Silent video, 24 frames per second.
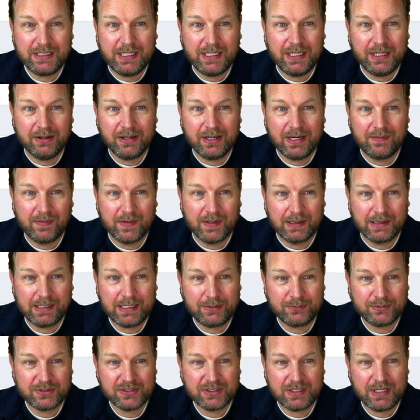here at the
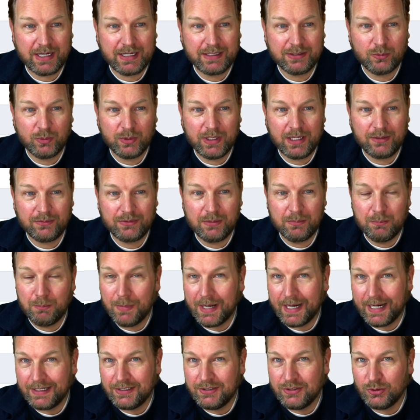left side, we have the
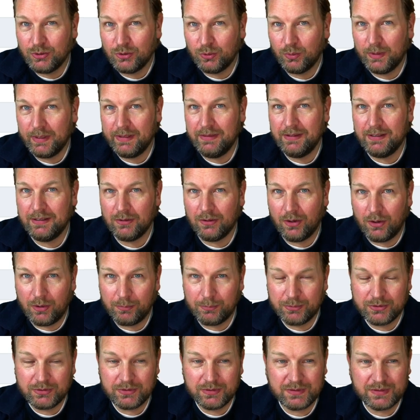menu with the
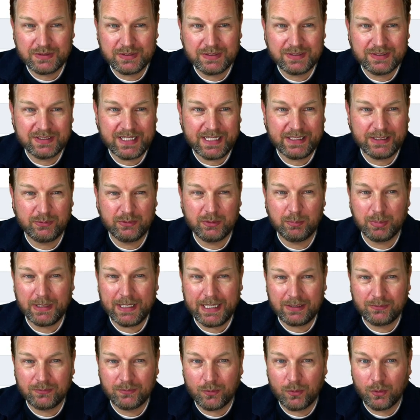options inside of the
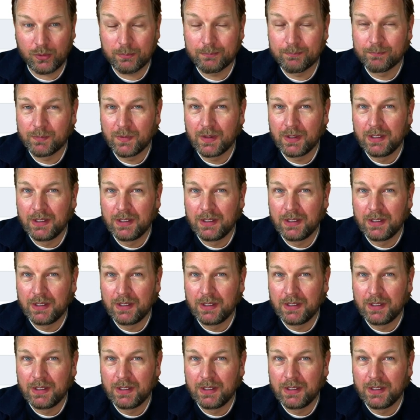platform.